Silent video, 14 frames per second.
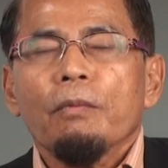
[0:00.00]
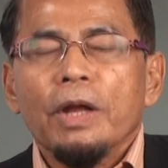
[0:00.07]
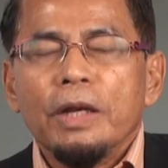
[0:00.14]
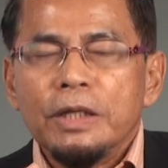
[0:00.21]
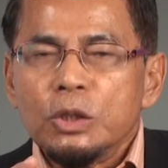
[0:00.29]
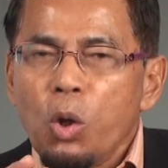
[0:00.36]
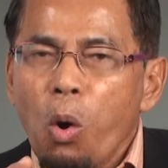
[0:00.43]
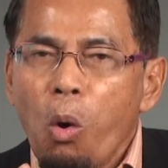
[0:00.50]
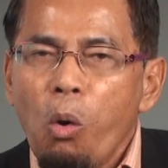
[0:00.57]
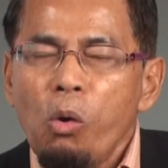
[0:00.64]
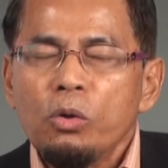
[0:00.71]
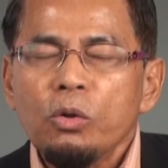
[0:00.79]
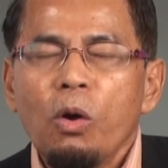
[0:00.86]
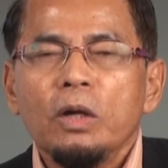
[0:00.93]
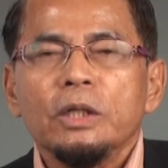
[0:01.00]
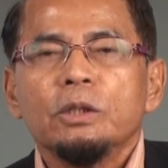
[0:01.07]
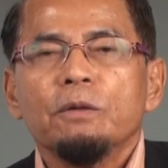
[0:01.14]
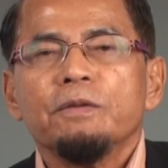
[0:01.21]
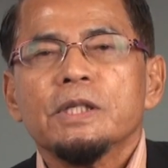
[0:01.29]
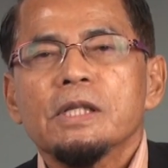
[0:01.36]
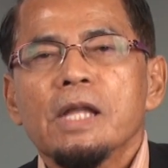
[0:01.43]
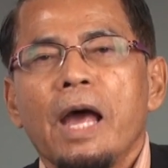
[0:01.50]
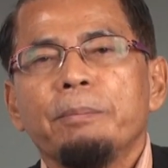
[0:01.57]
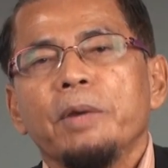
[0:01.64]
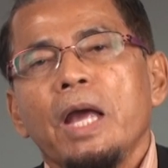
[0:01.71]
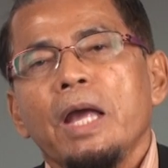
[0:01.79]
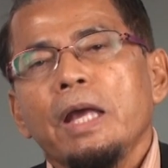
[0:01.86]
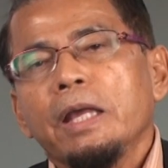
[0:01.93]
this whole knowledge of
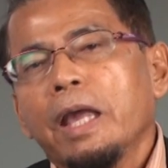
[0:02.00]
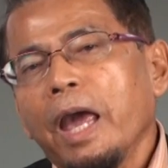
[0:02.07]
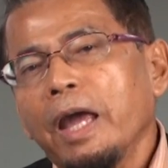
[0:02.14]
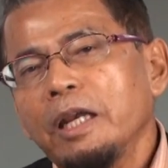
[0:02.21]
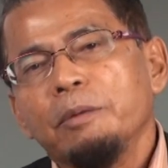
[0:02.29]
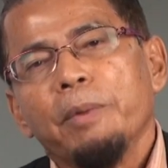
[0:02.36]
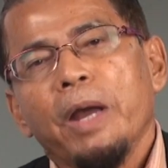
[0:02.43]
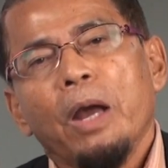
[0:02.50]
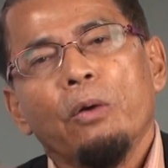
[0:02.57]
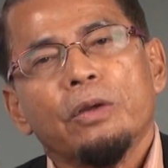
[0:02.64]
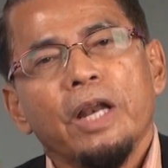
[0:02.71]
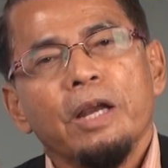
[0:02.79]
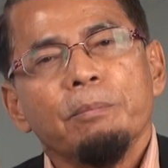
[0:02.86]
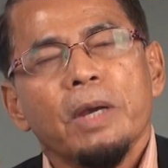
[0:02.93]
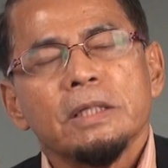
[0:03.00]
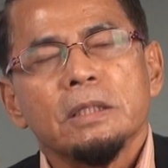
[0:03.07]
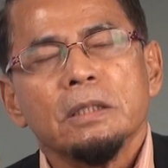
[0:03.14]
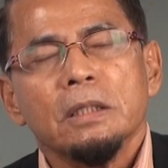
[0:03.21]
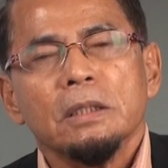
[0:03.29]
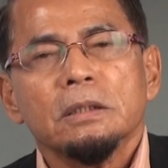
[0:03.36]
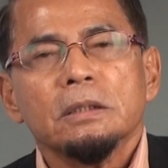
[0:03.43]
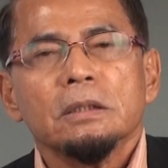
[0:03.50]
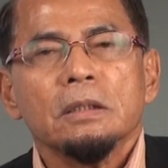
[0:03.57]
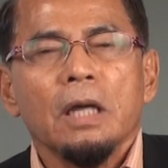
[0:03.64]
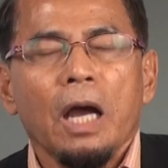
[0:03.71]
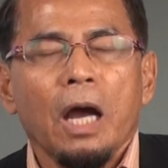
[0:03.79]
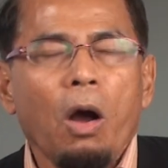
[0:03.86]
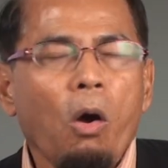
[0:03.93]
Islam carried by our great masters
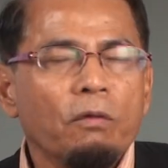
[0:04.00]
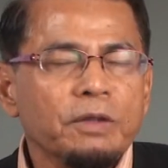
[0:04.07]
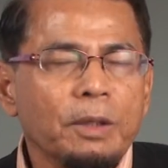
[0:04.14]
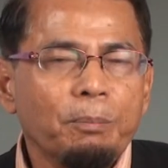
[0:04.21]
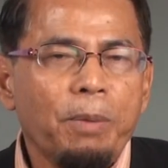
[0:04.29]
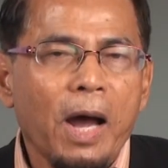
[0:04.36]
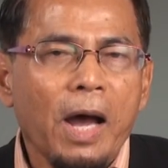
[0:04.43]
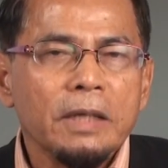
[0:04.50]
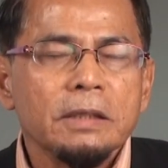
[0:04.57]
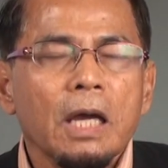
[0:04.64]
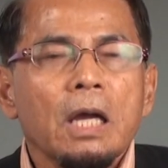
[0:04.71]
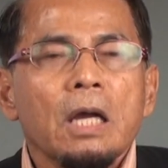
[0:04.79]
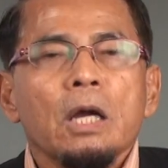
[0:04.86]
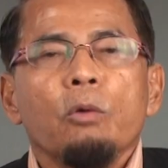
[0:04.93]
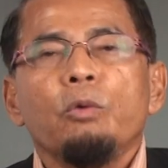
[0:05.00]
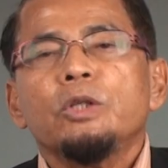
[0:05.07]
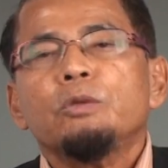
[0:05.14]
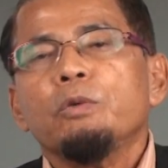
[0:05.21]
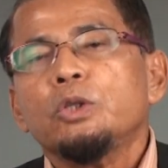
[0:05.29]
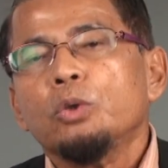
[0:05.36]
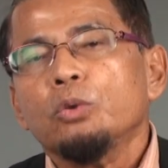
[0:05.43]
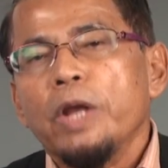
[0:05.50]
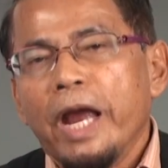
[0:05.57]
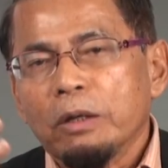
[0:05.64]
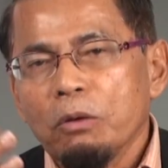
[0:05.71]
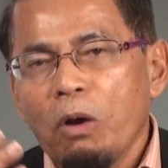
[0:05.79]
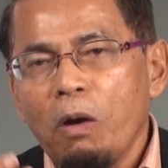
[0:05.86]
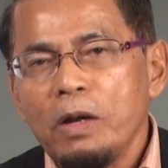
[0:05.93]
of the past, which we should
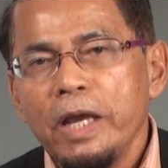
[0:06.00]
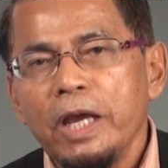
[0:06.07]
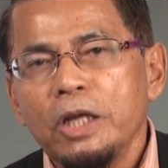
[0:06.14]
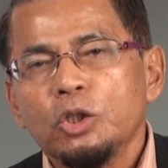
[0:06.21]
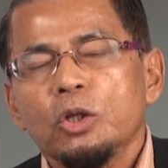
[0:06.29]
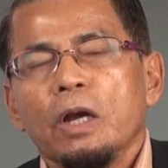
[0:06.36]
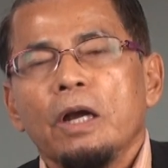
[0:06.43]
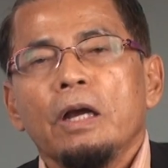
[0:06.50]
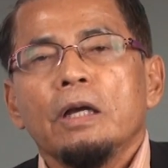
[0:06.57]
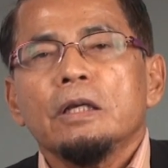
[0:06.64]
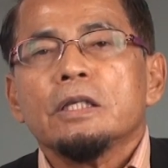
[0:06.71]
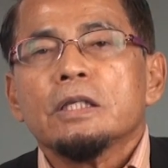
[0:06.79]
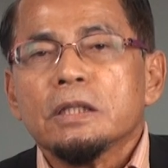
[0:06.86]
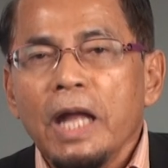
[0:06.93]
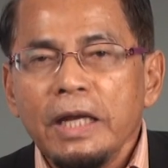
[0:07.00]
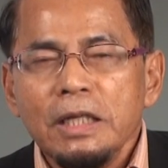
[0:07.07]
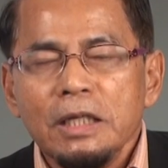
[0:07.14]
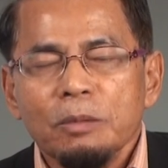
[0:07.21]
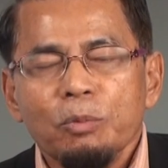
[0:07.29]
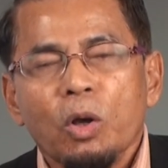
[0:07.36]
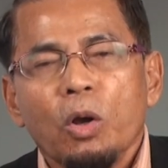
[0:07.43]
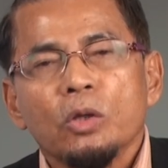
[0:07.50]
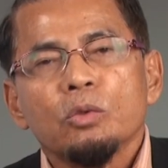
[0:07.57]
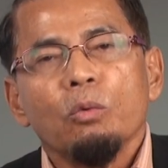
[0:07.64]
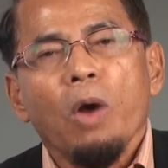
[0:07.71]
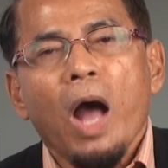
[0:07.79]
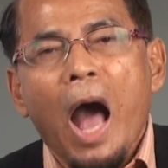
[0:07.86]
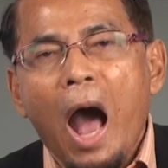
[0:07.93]
acknowledge, study, because
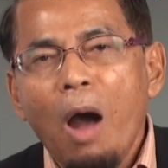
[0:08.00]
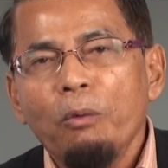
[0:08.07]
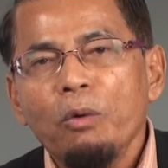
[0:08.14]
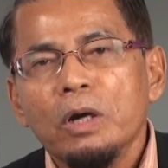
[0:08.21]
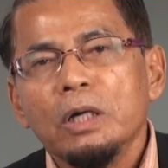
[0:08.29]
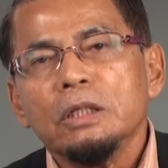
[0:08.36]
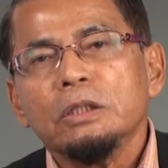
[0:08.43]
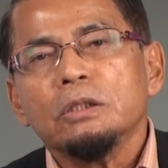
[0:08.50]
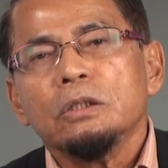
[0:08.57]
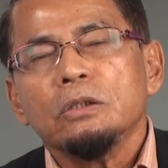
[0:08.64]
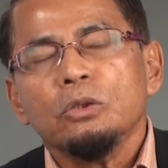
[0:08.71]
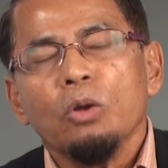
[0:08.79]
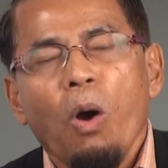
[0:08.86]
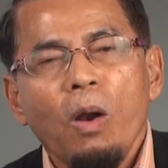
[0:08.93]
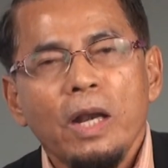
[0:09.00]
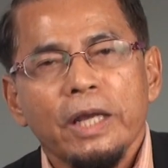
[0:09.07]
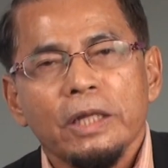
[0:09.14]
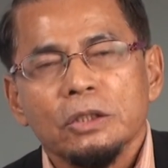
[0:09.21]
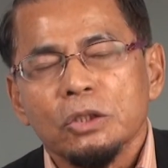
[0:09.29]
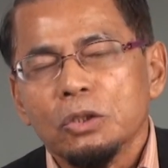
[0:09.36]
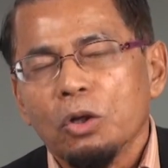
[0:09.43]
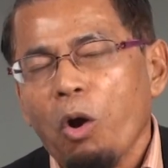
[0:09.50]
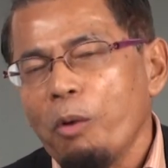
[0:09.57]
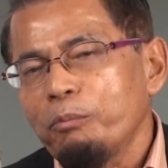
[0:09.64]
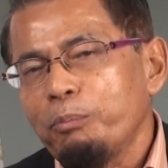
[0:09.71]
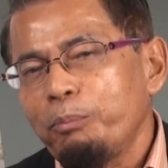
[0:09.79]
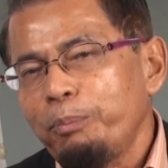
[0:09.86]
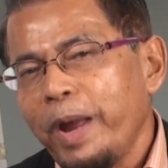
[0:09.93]
our knowledge
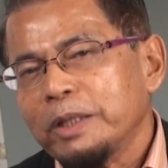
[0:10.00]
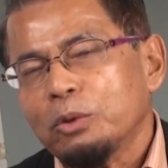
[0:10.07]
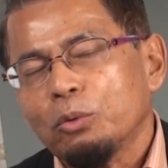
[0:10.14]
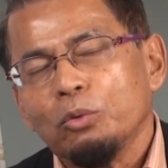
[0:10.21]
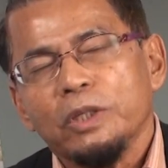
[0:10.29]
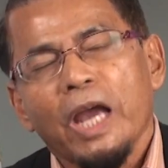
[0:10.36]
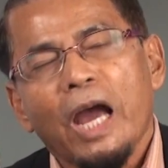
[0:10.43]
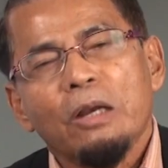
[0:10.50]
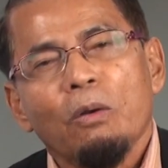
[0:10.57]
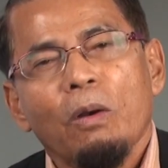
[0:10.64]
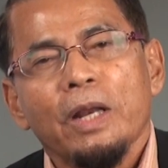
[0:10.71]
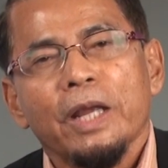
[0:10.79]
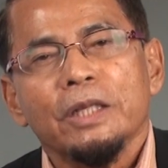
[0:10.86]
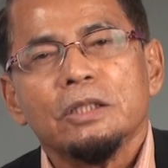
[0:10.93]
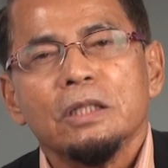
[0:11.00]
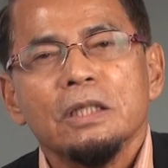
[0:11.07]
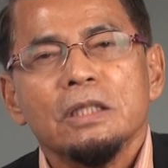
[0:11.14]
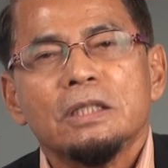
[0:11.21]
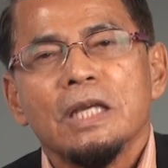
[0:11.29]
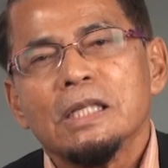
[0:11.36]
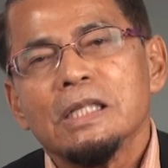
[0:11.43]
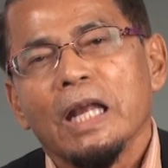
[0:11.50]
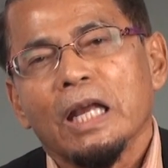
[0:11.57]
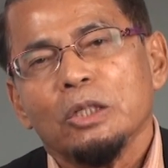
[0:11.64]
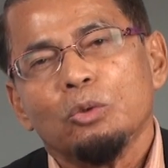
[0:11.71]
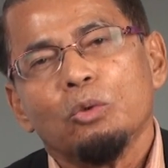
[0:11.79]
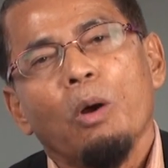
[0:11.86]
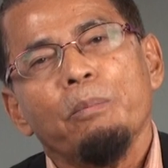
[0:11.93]
compared to their knowledge is just like
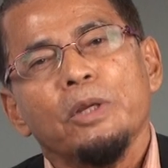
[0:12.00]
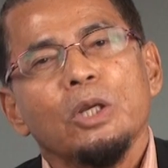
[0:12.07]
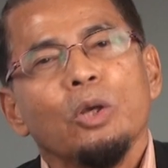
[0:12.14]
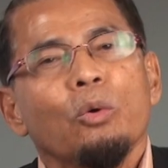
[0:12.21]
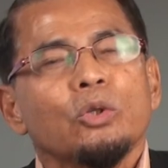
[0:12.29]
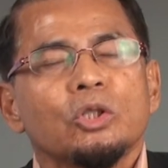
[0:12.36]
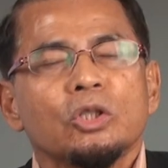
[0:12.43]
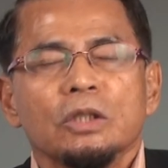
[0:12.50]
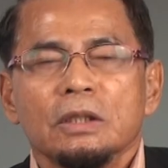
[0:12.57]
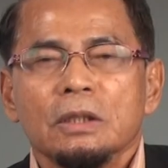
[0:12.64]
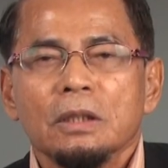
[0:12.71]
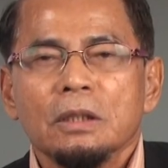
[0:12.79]
a drop in the ocean.